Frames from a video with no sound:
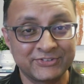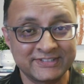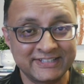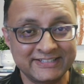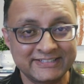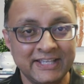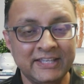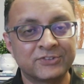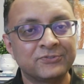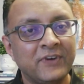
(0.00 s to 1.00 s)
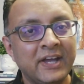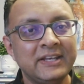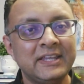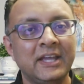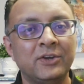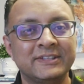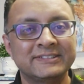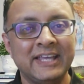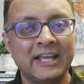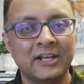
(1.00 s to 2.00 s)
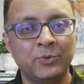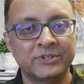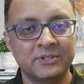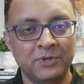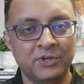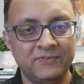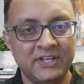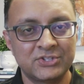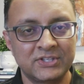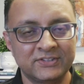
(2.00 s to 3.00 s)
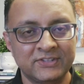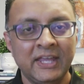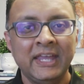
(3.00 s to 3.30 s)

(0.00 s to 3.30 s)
as they say, is finding out exactly what the motivation is.